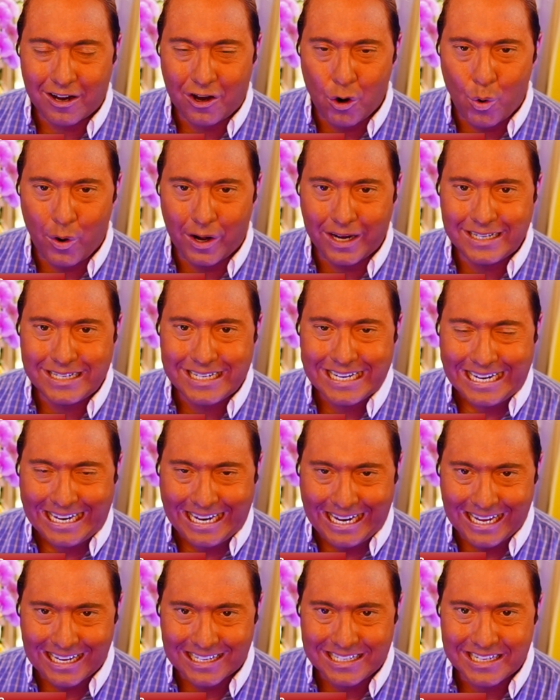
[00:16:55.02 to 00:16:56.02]
you are
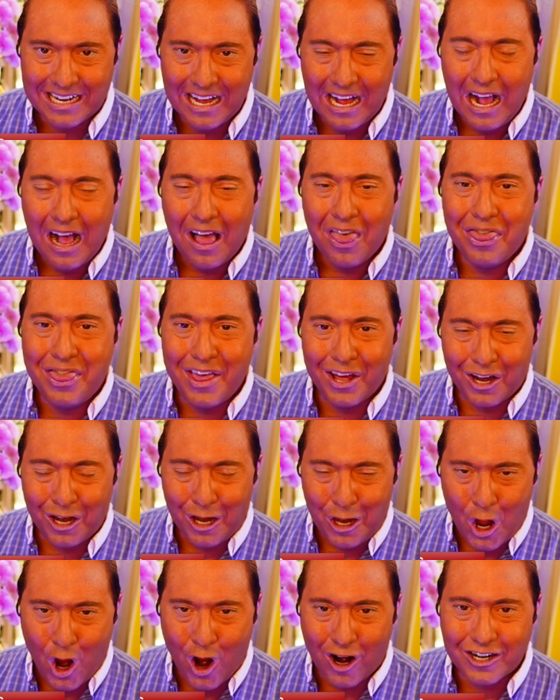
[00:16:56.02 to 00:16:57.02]
going to get
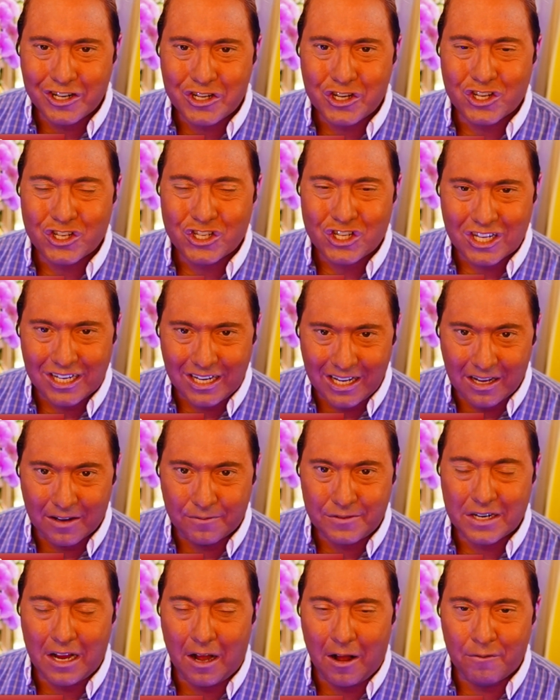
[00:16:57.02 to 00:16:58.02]
the
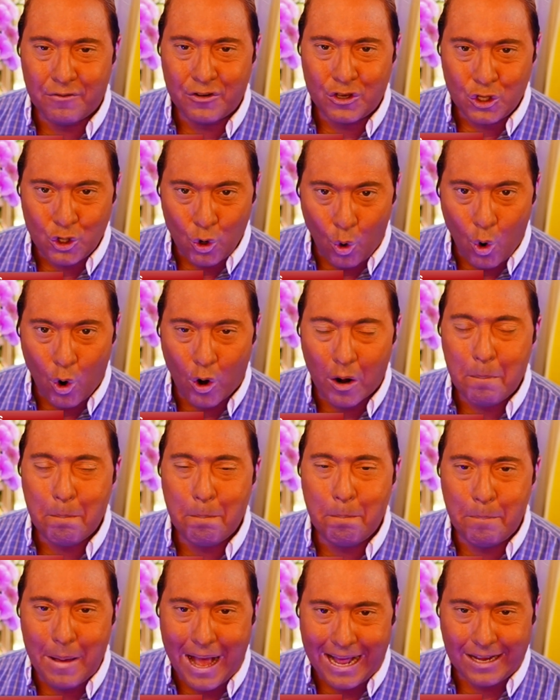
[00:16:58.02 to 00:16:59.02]
largest lift of
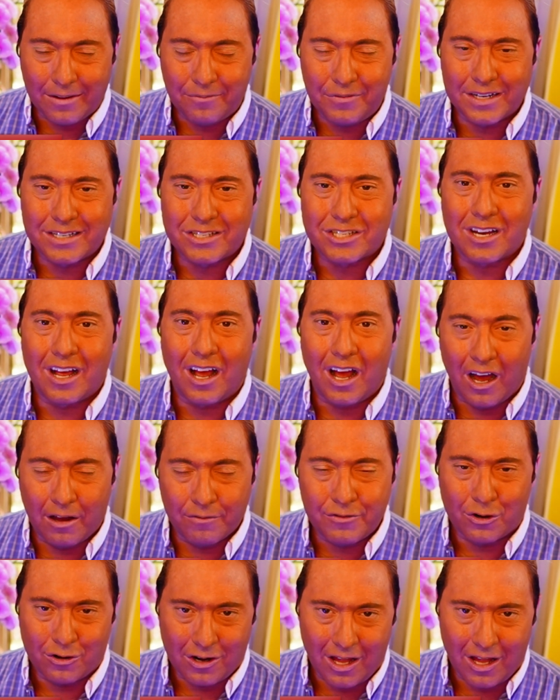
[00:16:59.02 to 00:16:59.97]
your benefits